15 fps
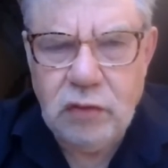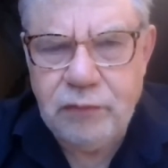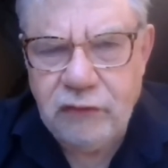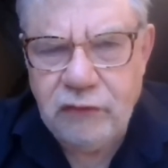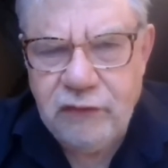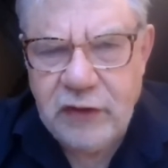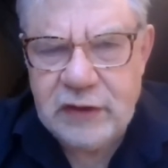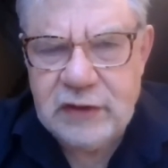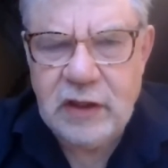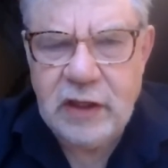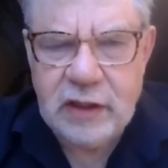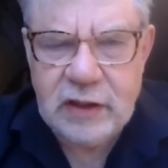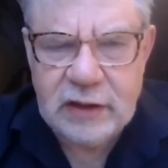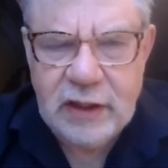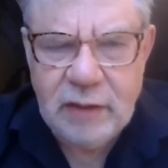a professor,
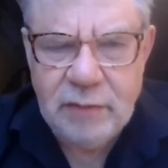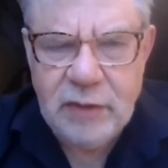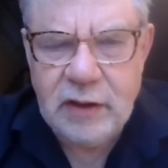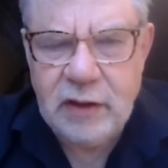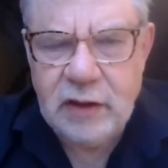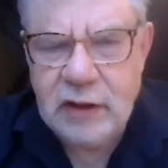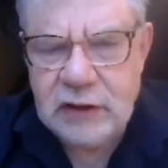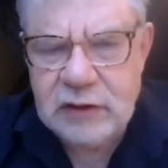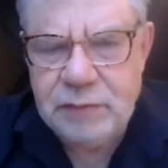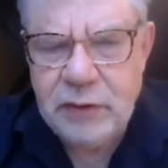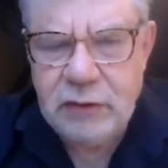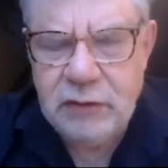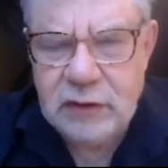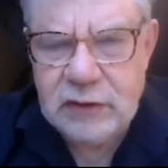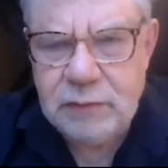academic, and
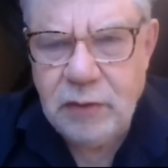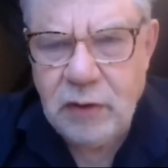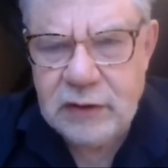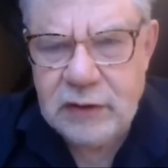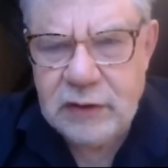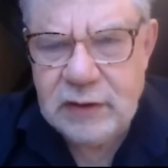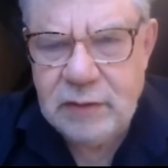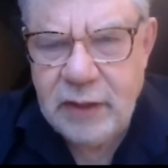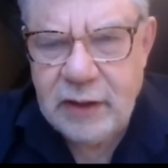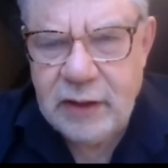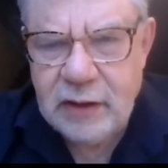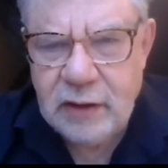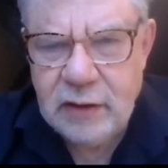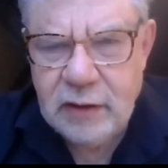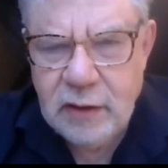experienced
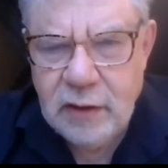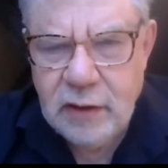policymaker,